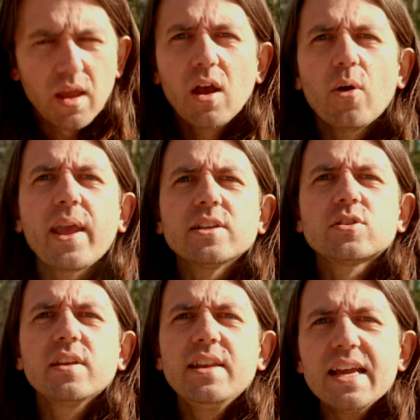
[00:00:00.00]
Okay,
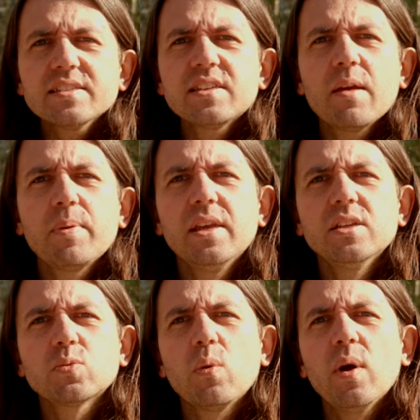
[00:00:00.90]
so the next step
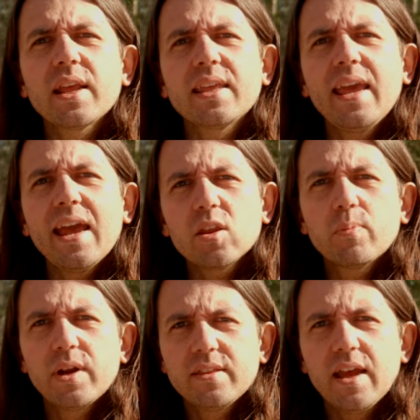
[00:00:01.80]
is we want to
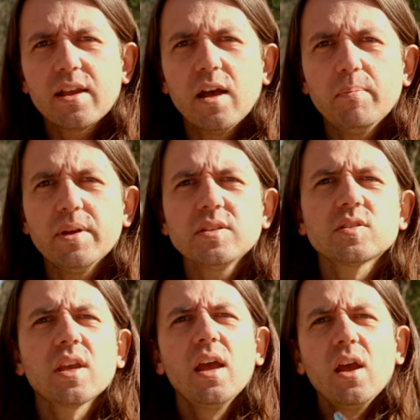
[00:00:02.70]
calibrate that
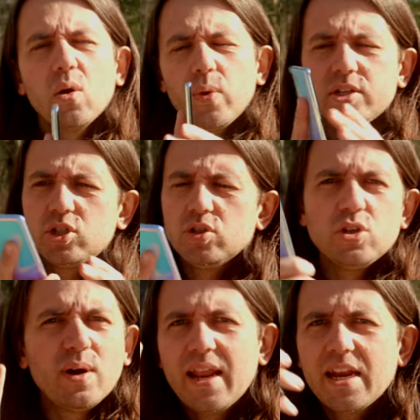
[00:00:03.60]
compass, which you
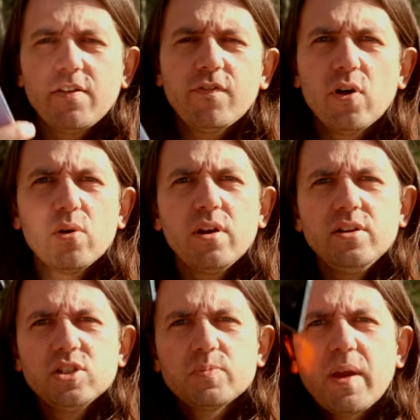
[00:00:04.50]
do on any phone
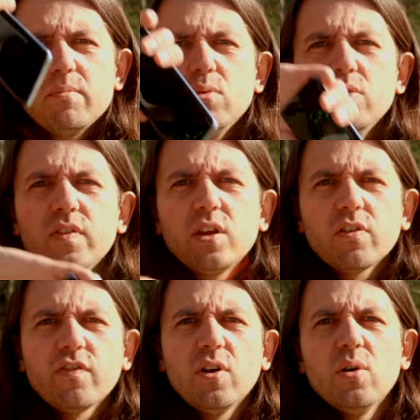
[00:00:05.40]
just by moving
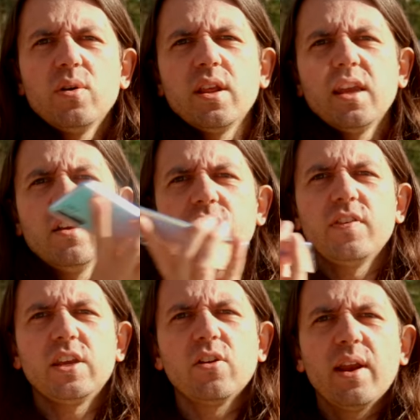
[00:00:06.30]
your phone in a
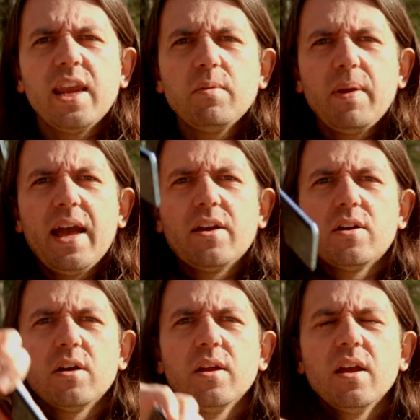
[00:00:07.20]
figure eight
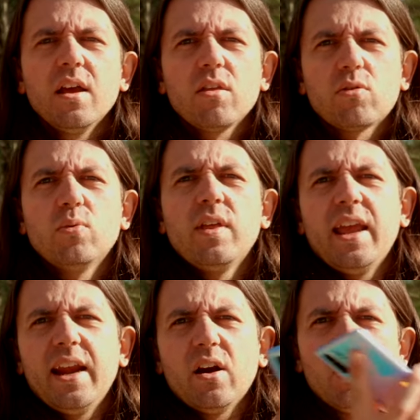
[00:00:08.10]
pattern through the
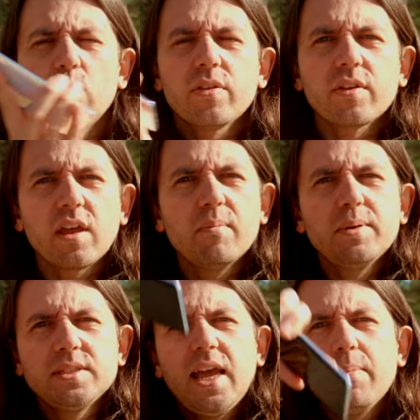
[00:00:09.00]
air with the
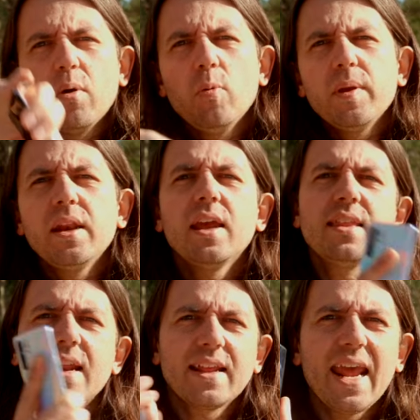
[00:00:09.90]
compass app open,
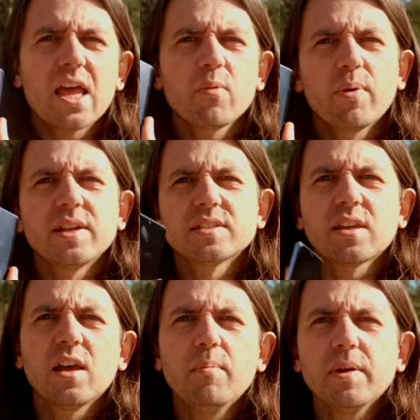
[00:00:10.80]
and that calibrates
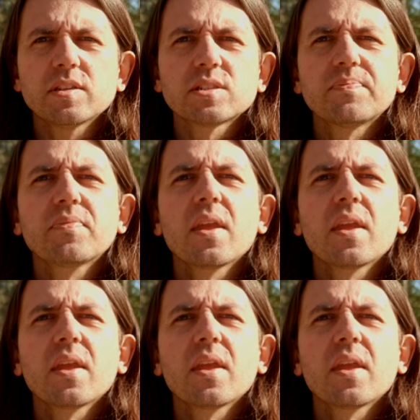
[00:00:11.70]
the compass.